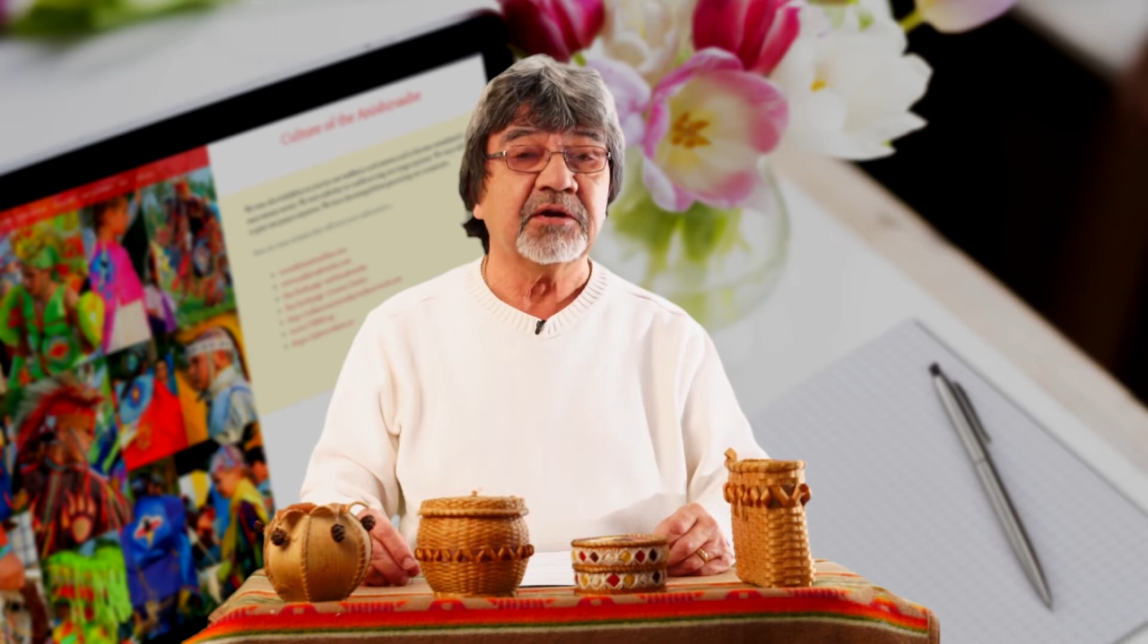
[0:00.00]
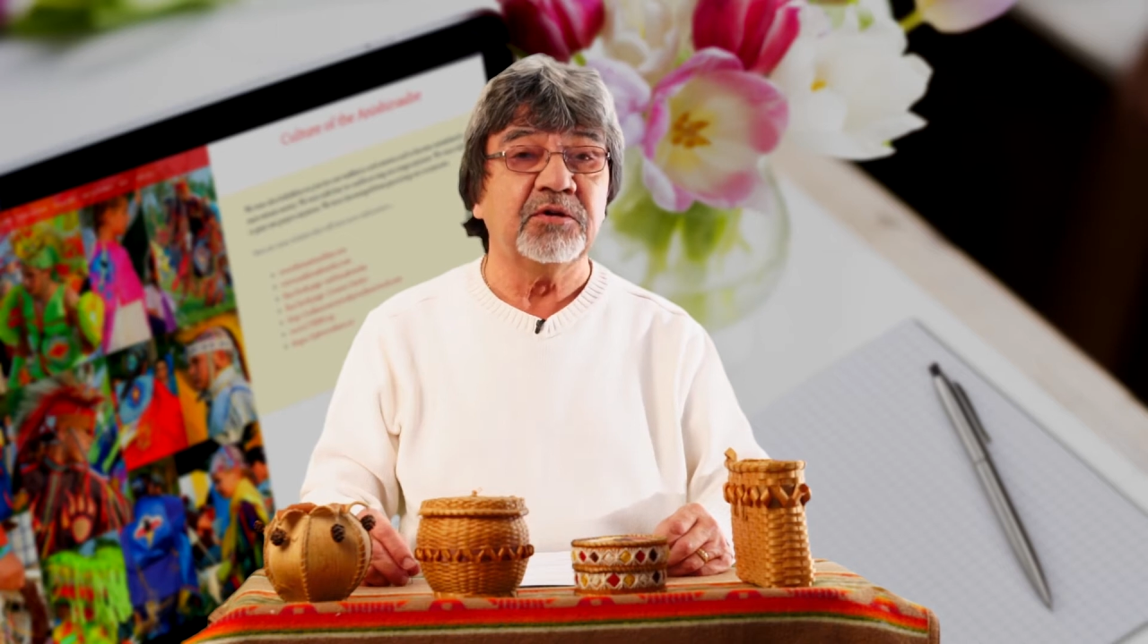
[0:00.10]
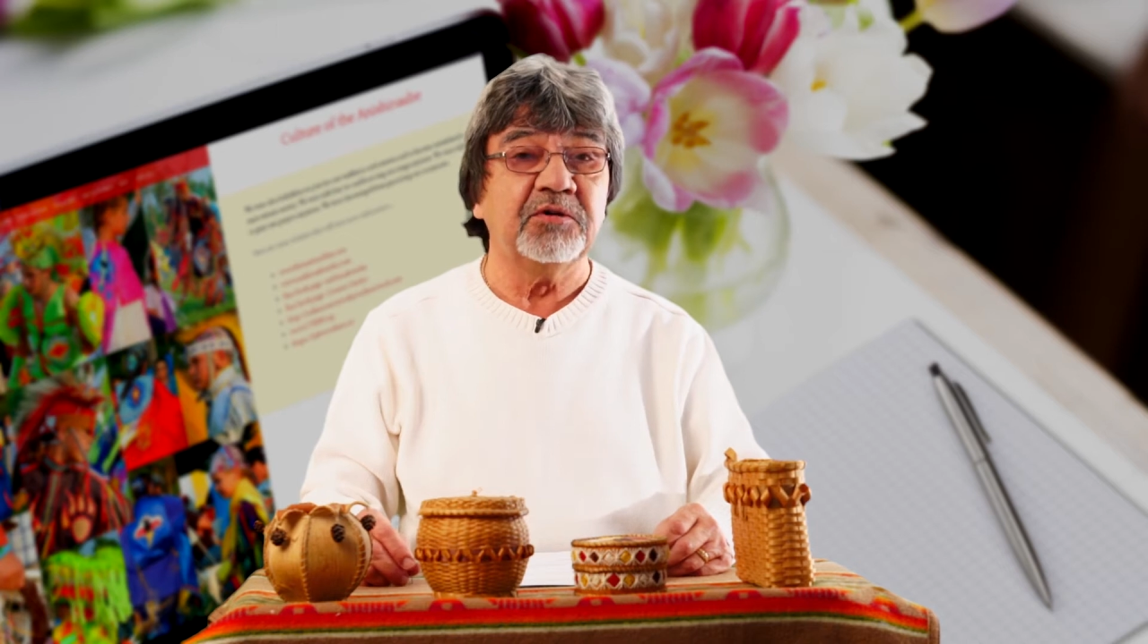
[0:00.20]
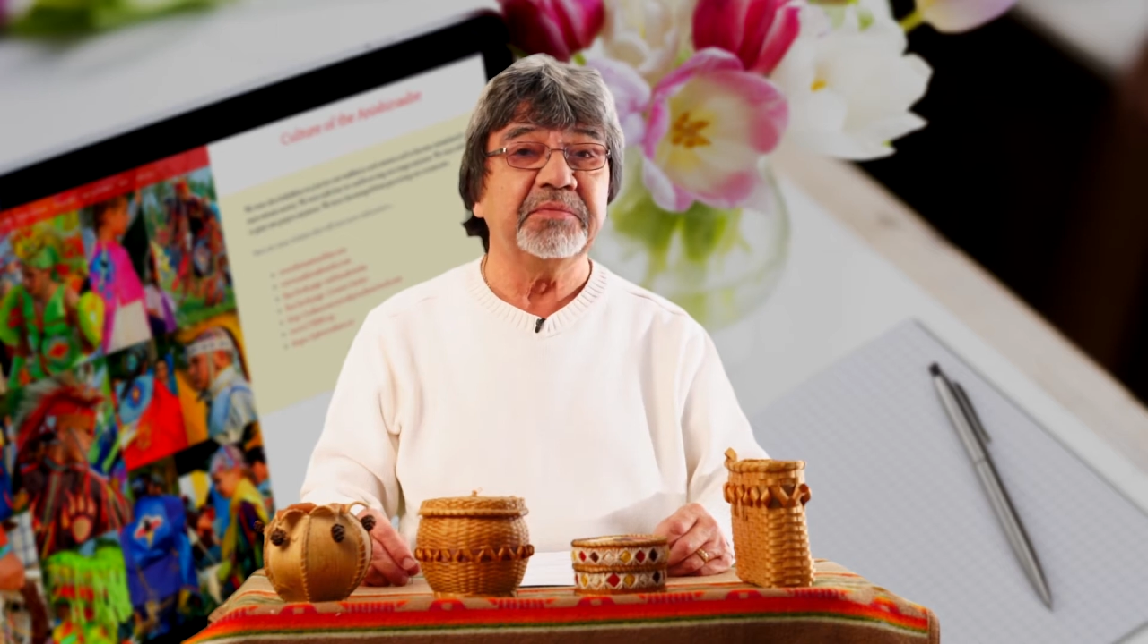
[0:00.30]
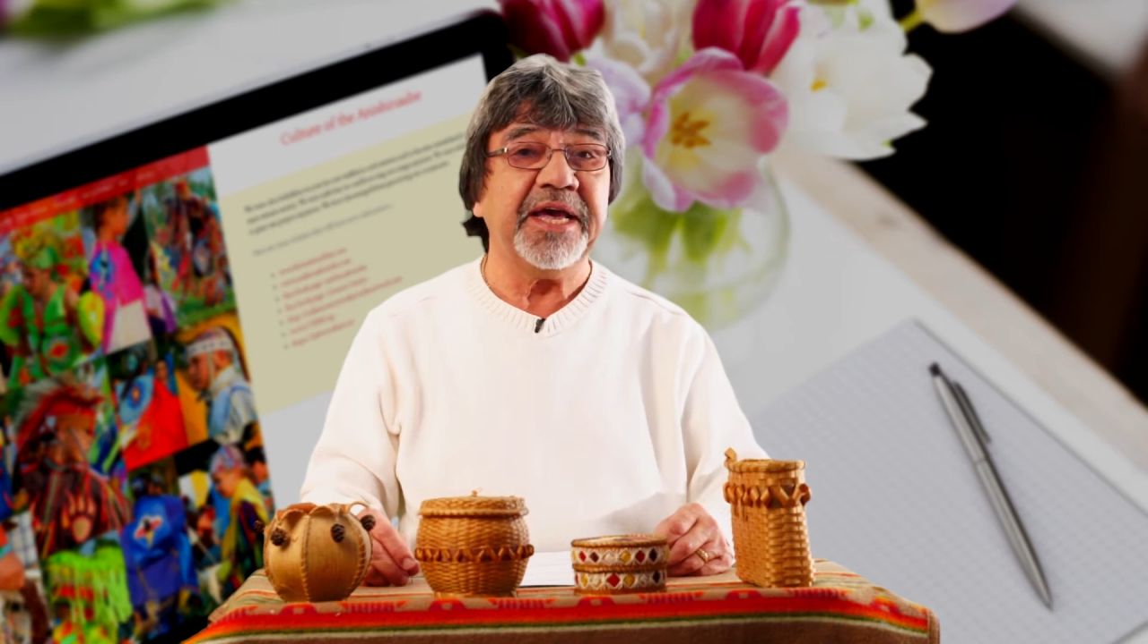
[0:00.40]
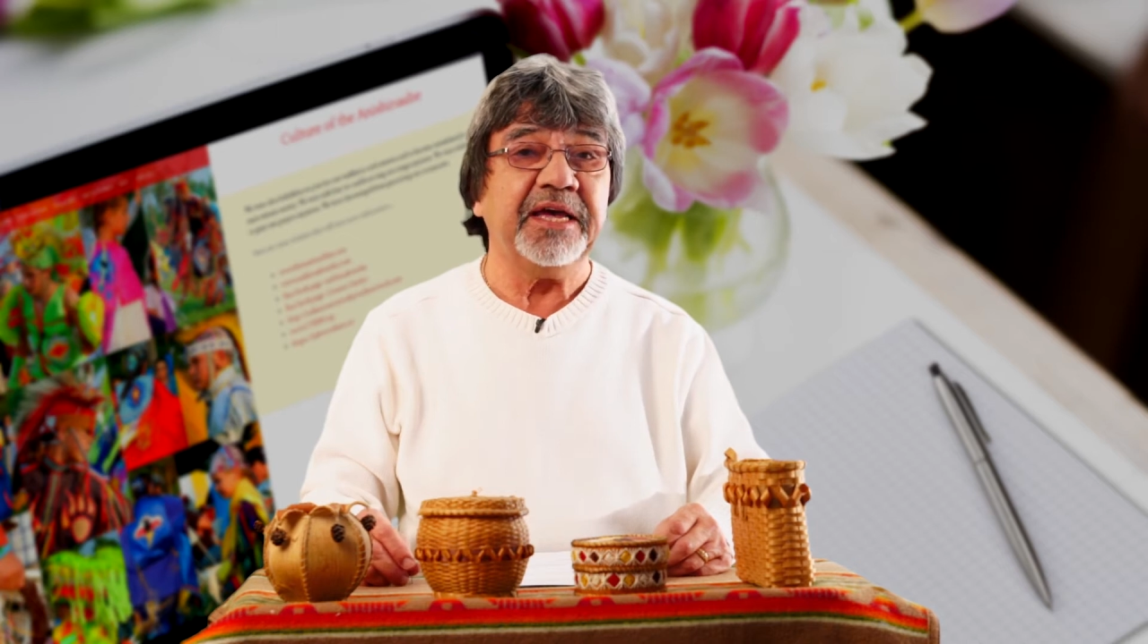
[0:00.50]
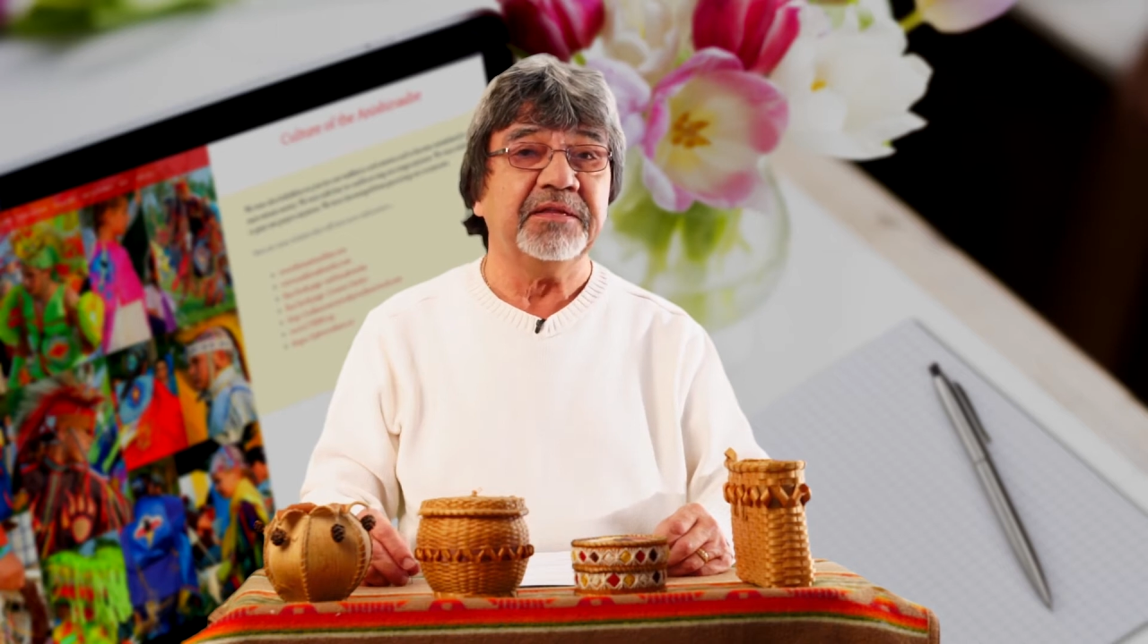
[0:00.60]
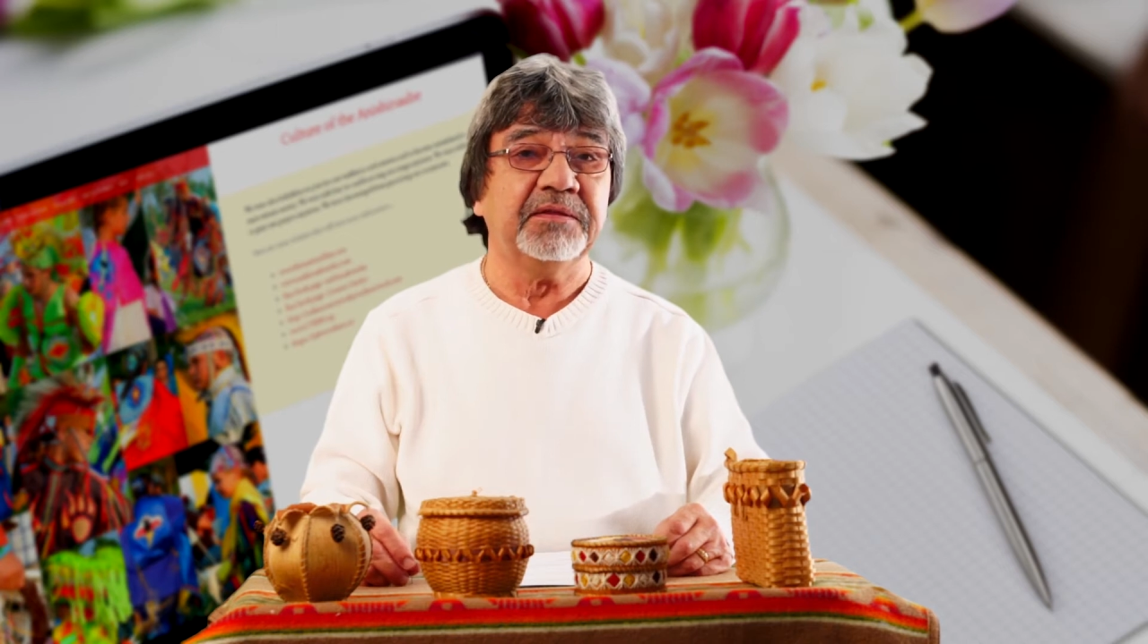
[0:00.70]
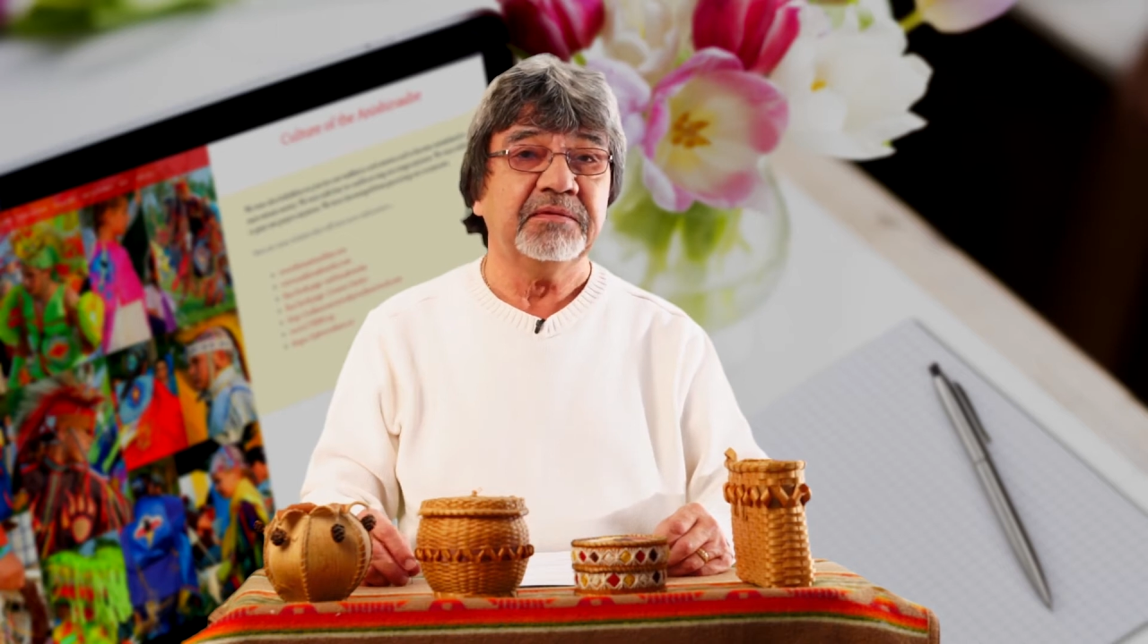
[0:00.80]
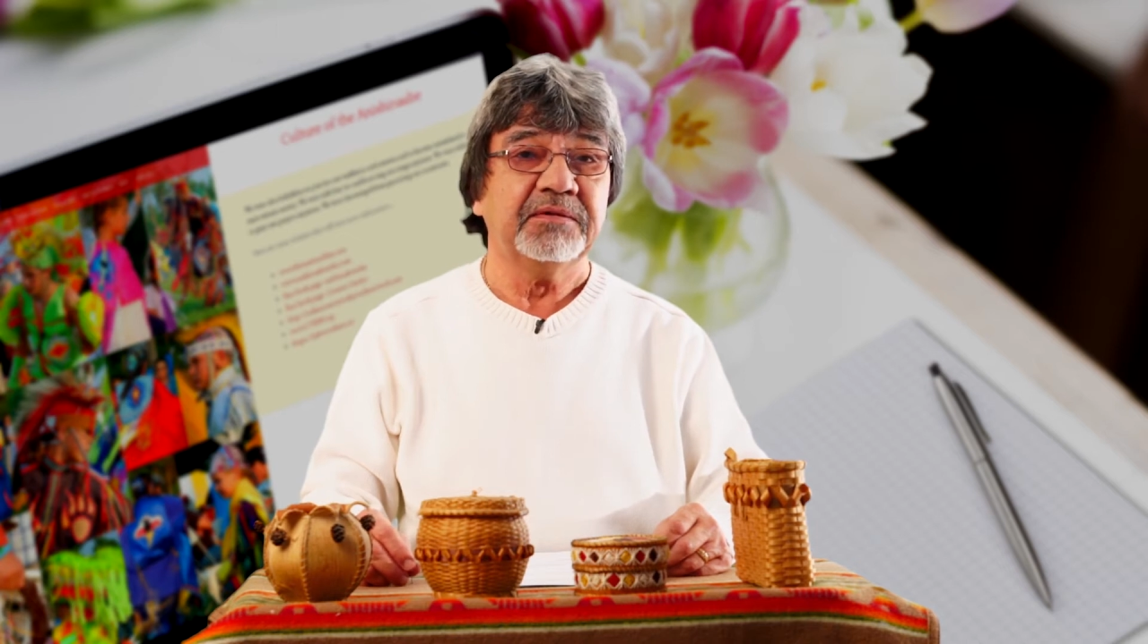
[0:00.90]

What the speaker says: grown man,